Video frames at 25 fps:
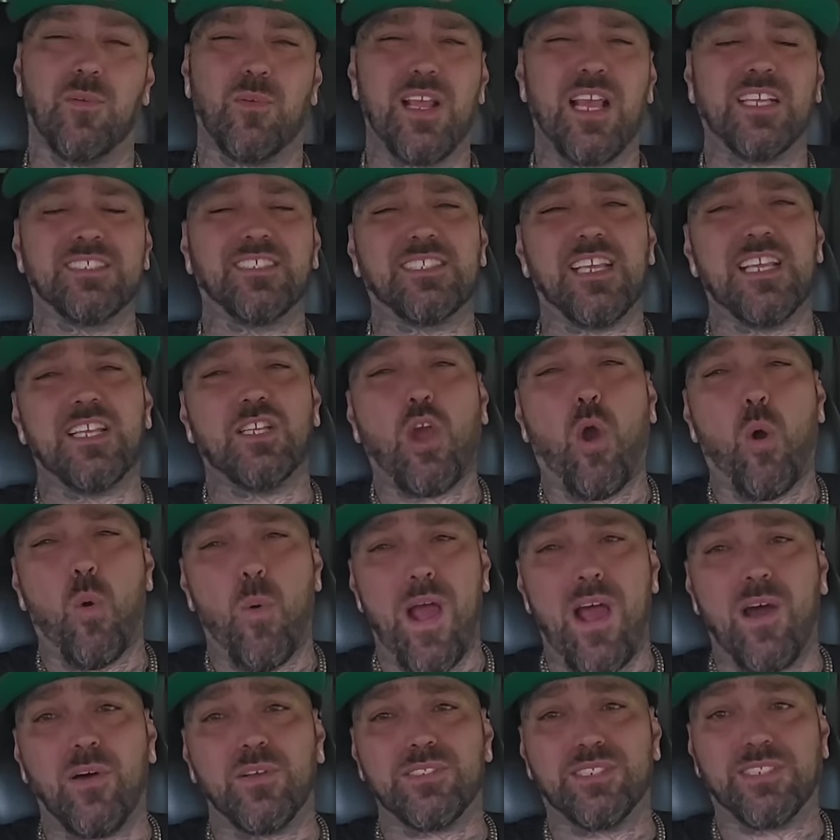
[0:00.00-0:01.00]
When I say
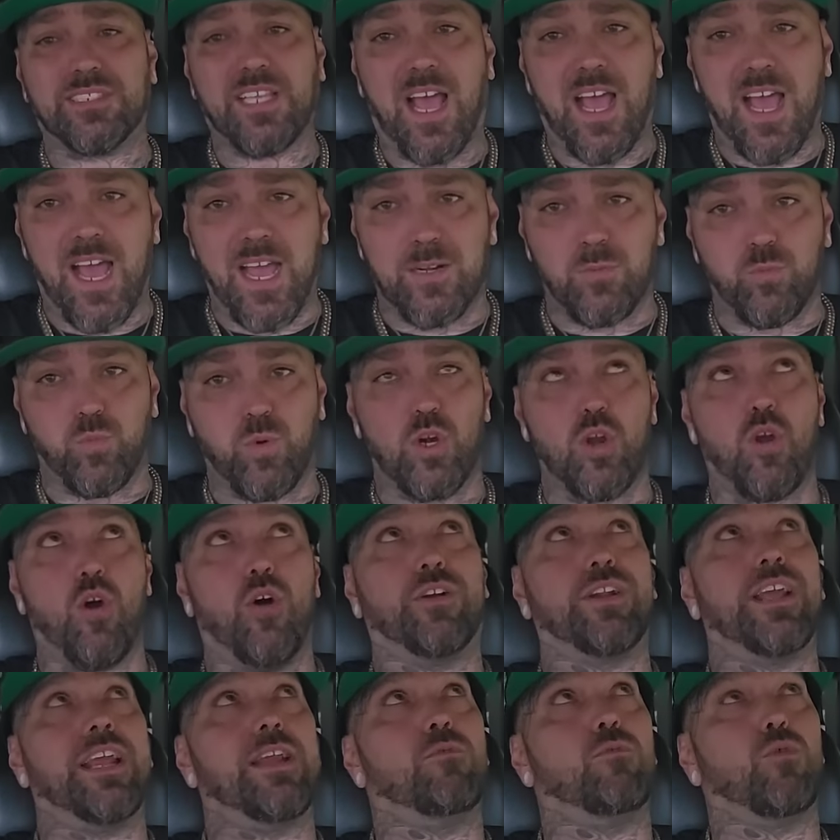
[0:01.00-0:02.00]
go outside, we're
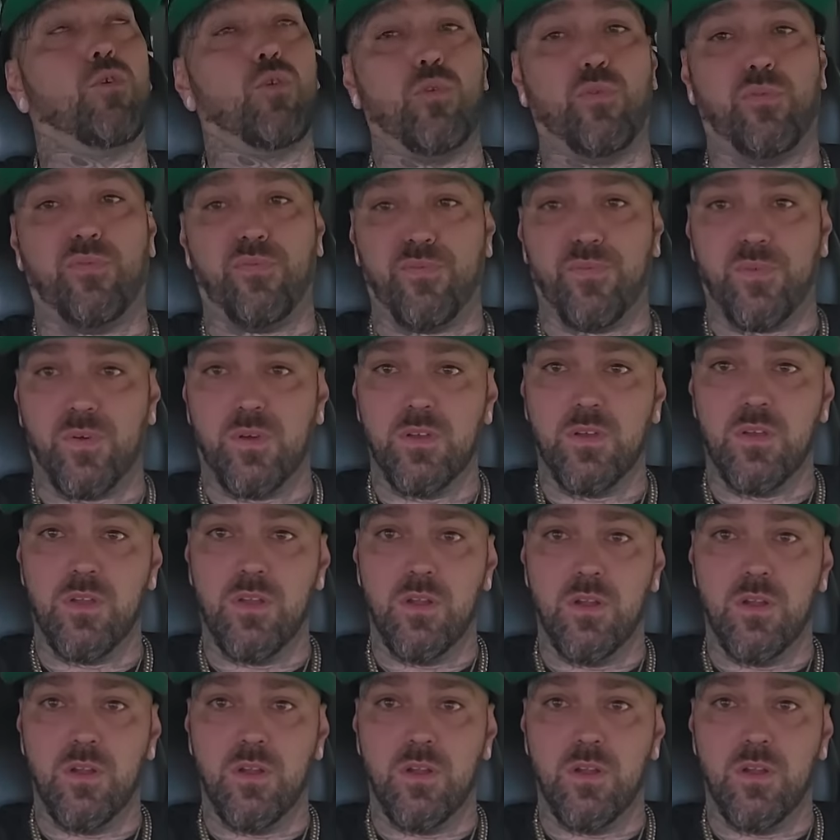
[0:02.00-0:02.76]
on a roof